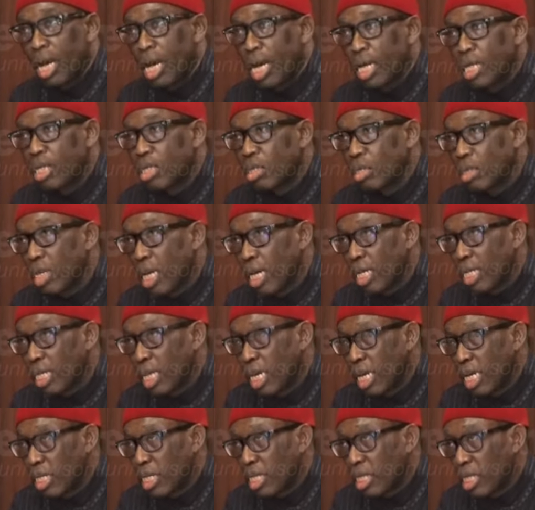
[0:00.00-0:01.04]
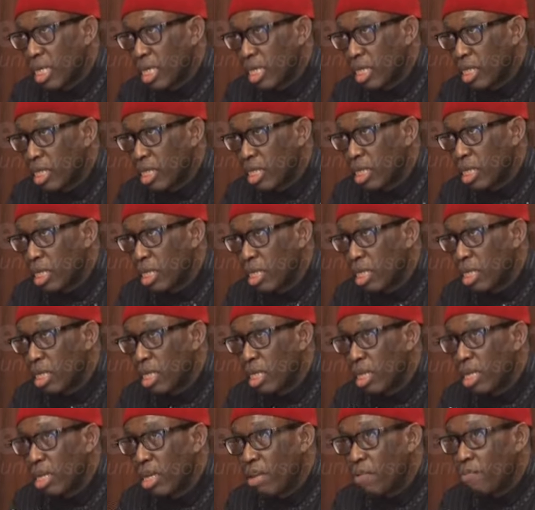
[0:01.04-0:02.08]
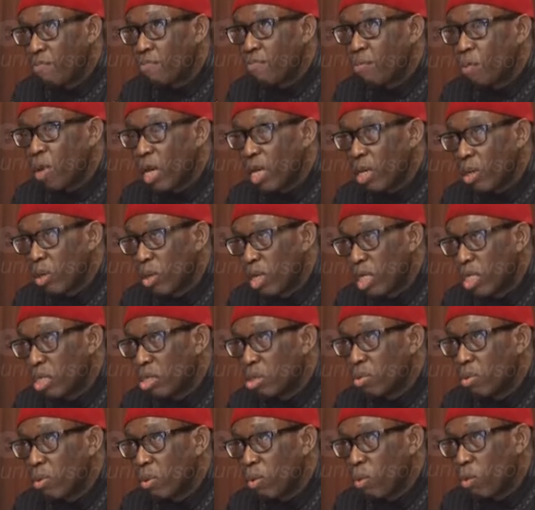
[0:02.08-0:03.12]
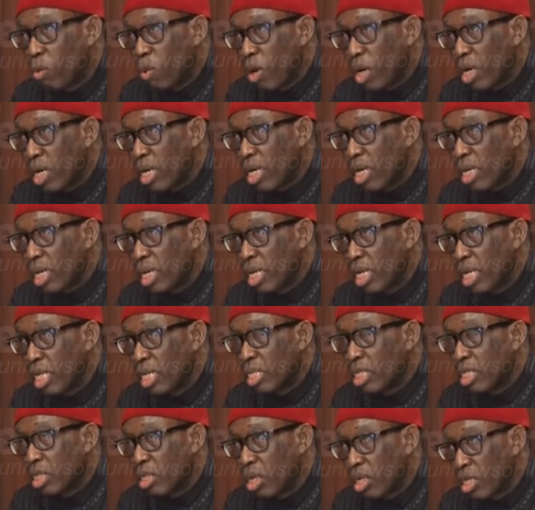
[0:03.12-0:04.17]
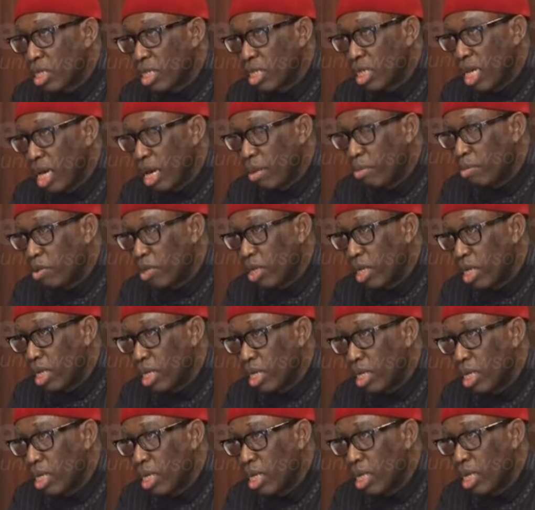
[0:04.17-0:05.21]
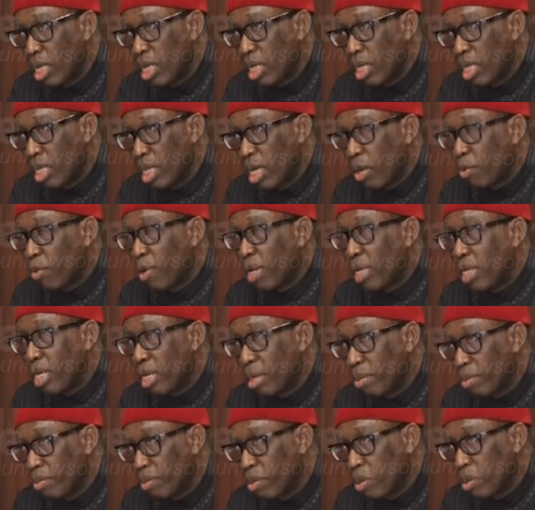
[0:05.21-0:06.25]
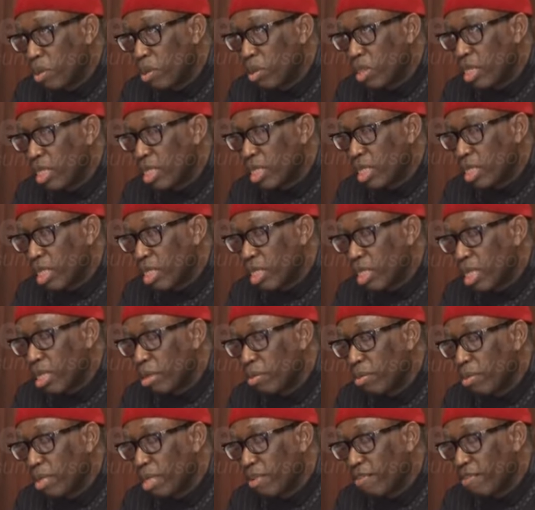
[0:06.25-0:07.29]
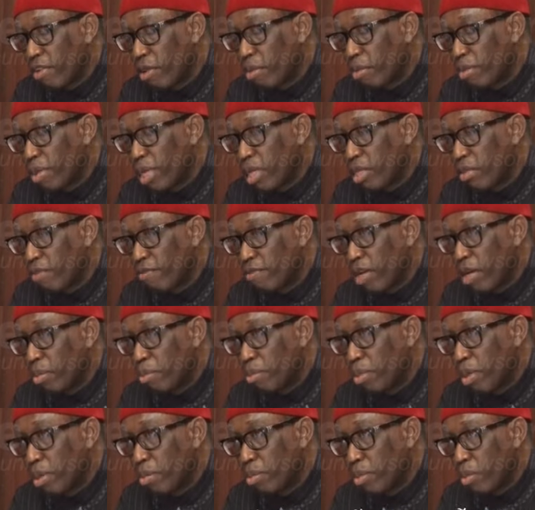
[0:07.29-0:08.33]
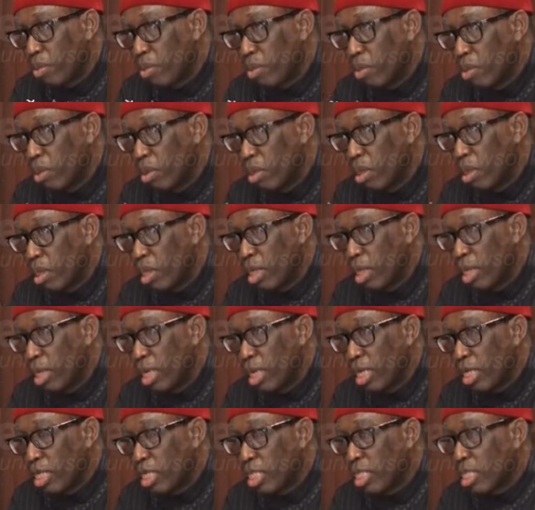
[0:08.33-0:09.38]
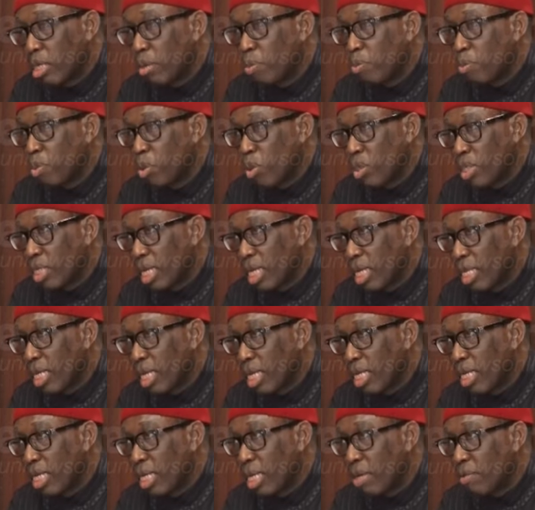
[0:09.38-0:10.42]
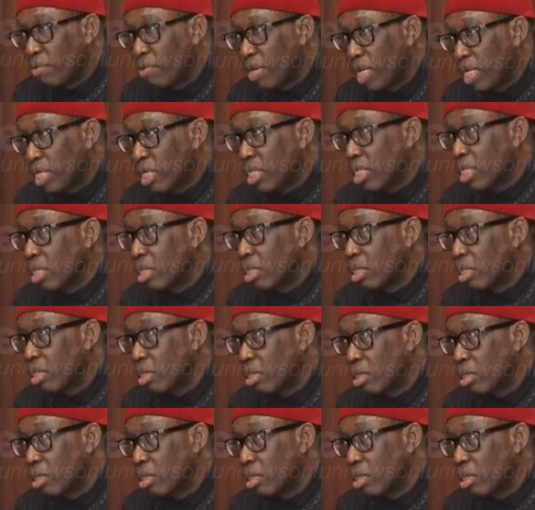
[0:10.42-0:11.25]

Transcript: And to that extent, if we are going to work in such harmony that will enable the sustainable development of our people, it is important that there is